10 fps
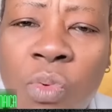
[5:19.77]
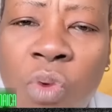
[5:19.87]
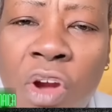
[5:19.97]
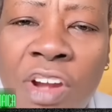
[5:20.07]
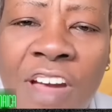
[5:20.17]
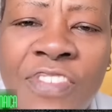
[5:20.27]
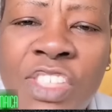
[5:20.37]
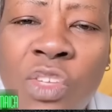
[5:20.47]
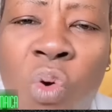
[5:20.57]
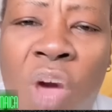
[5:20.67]
word of
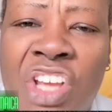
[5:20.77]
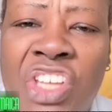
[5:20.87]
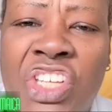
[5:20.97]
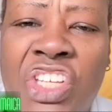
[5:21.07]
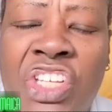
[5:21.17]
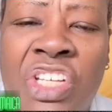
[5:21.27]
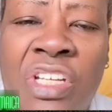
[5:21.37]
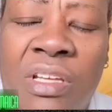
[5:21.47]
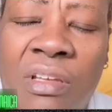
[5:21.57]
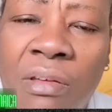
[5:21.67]
squash?
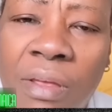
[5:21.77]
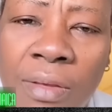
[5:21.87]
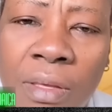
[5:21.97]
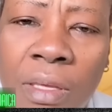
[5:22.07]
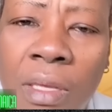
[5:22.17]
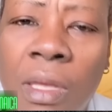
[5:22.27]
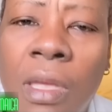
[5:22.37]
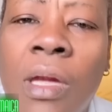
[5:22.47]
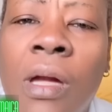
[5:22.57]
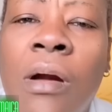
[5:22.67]

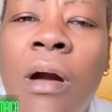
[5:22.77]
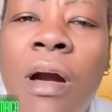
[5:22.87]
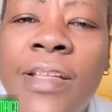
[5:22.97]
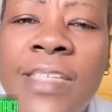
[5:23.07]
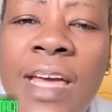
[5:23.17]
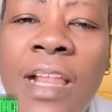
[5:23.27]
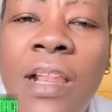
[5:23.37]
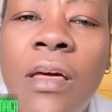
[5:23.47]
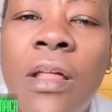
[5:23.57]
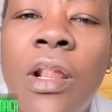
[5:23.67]

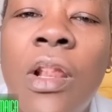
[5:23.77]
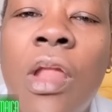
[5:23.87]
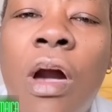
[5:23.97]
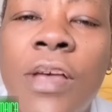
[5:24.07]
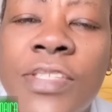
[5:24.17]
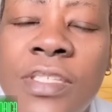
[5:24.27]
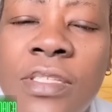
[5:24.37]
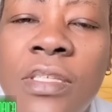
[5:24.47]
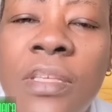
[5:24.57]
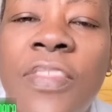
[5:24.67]
Kartel
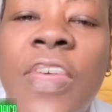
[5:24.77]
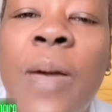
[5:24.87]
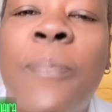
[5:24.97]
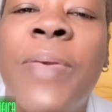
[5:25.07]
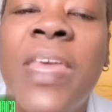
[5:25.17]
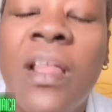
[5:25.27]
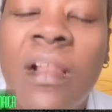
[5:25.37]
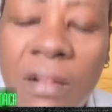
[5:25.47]
lost the appeal.